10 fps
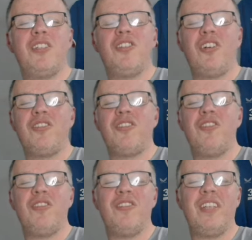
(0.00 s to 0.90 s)
Johnstone
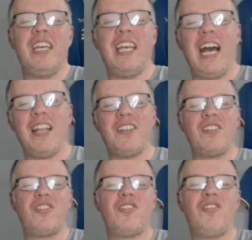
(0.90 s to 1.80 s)
Dundee, and
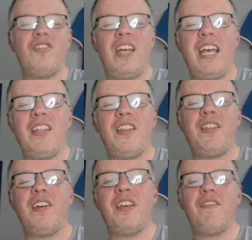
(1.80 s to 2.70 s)
Sunday the
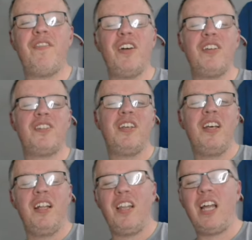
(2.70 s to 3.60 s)
31st,
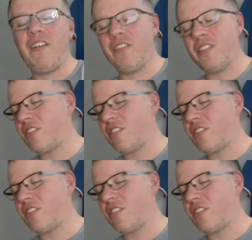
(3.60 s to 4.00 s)
live on